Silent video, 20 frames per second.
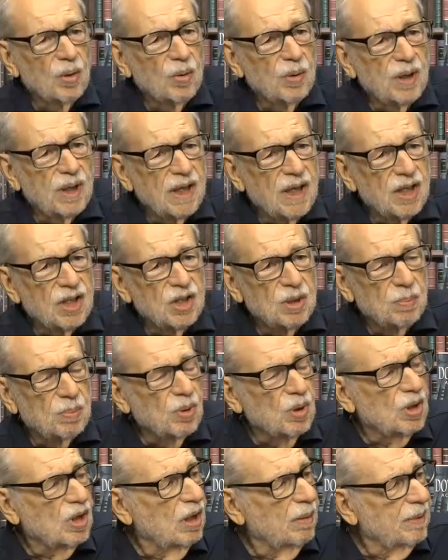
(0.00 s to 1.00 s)
he has a
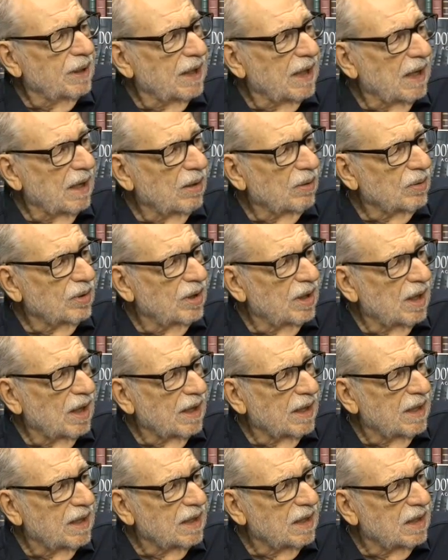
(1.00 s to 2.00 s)
book coming out that
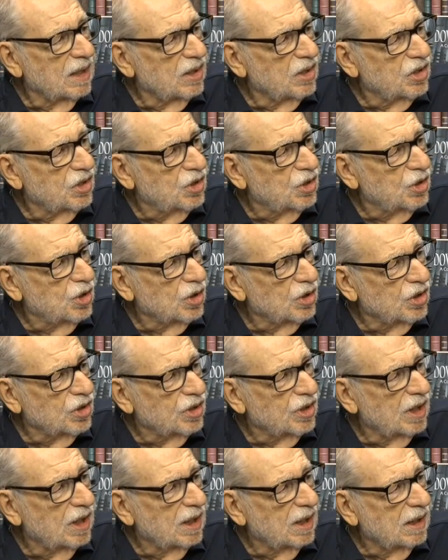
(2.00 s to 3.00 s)
I think is
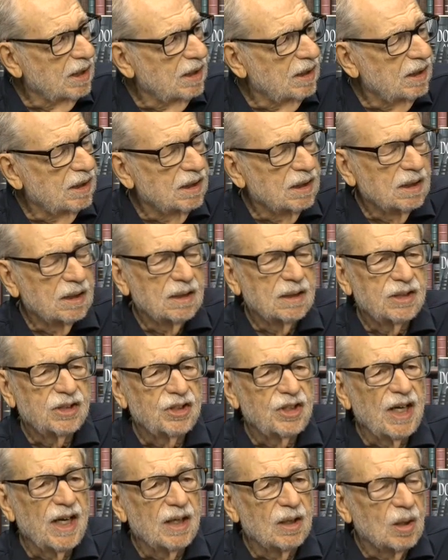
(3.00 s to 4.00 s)
just a
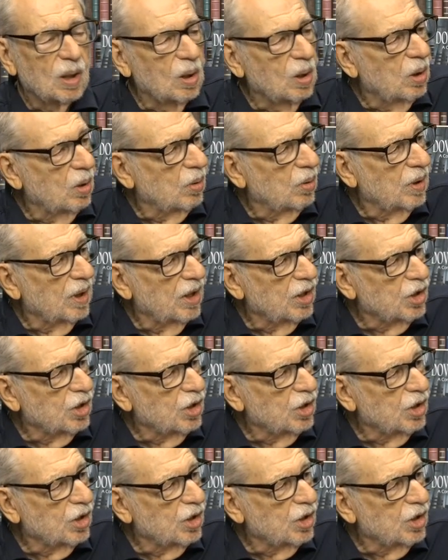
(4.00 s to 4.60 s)
standalone, as